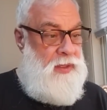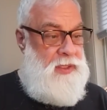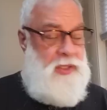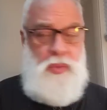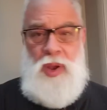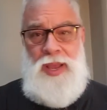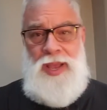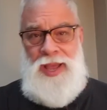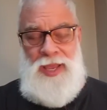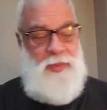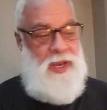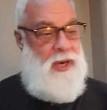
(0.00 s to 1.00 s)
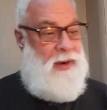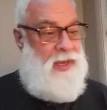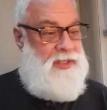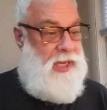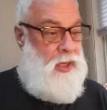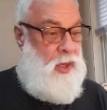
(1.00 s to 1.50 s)
This is why I am here
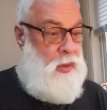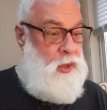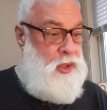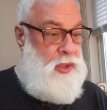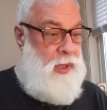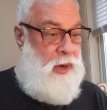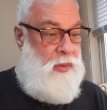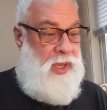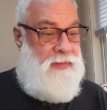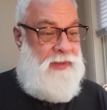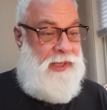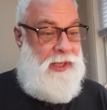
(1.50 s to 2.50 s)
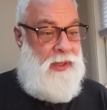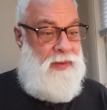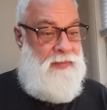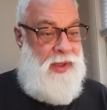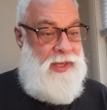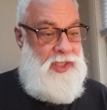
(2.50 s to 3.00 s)
as a coach. I don't give legal
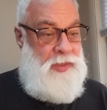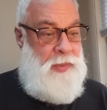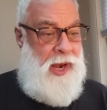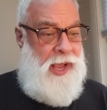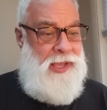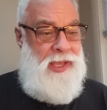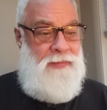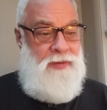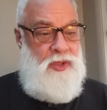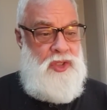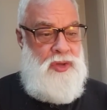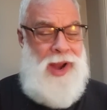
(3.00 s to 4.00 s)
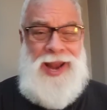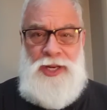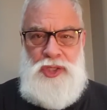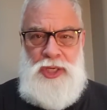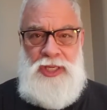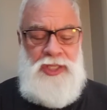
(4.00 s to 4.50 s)
advice, but I can give you
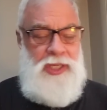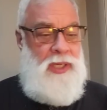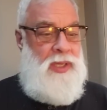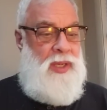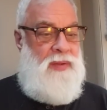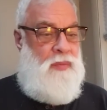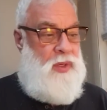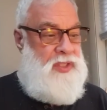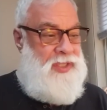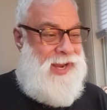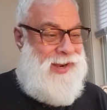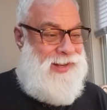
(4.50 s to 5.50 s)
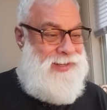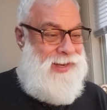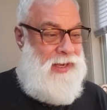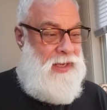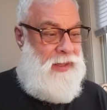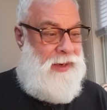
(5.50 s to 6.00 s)
strategies for
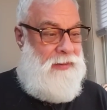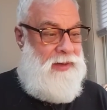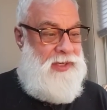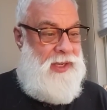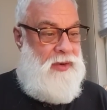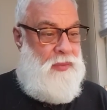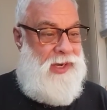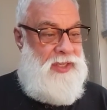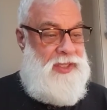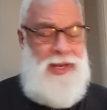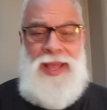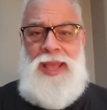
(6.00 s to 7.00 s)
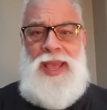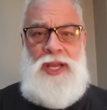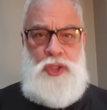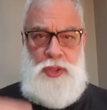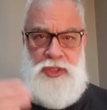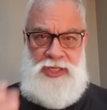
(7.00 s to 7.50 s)
sanity, clarity, and reason
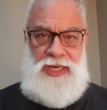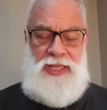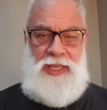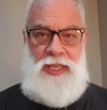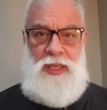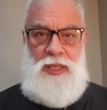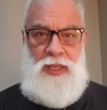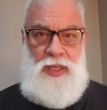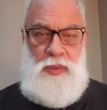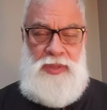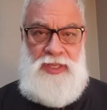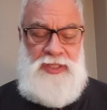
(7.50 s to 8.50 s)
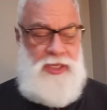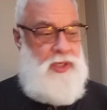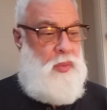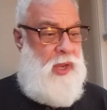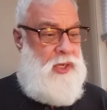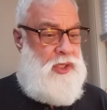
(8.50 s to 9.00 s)
as you're dealing with the
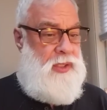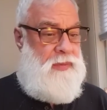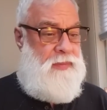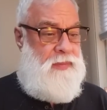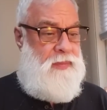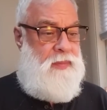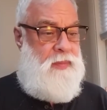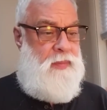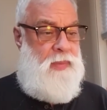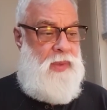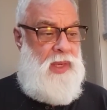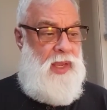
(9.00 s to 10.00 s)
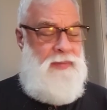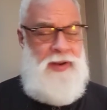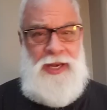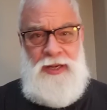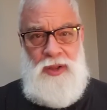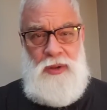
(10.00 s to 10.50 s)
situation. If
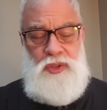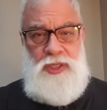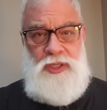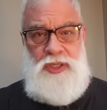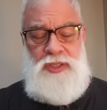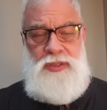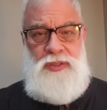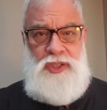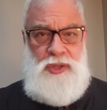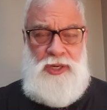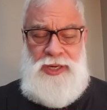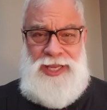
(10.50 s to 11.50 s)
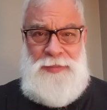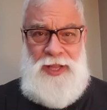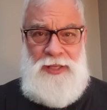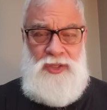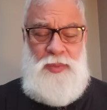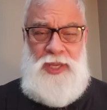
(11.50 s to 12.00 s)
you need coaching, just shoot an
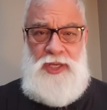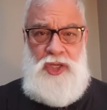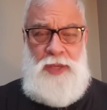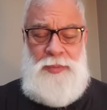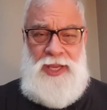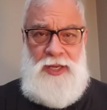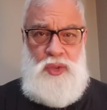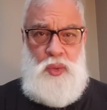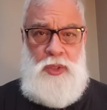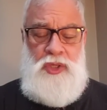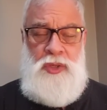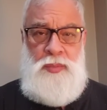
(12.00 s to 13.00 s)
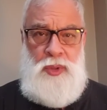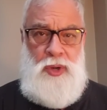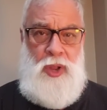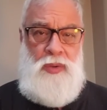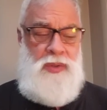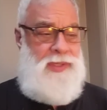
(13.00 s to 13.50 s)
email to me,
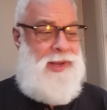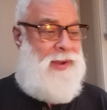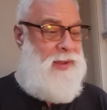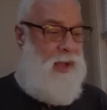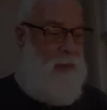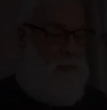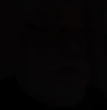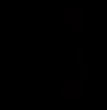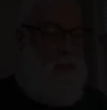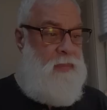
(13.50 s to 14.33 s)
gb@georgebruno.com.